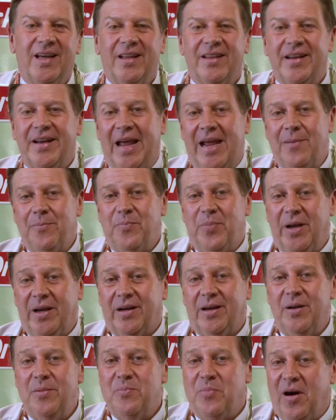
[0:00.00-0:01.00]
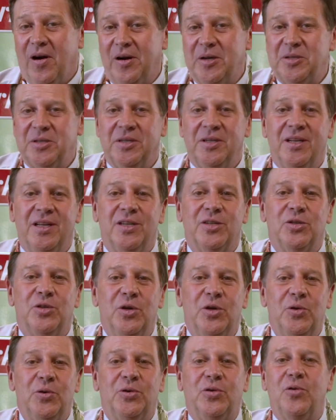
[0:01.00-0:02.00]
The name Pickling Parson is
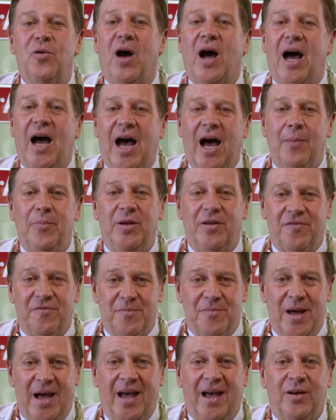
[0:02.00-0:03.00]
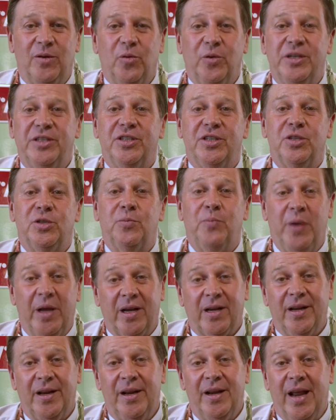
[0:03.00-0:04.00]
due to a hobby of mine, which is
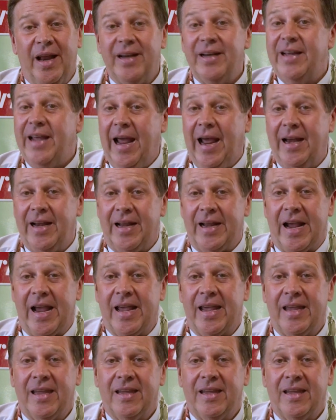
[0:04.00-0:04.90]
pickling and canning.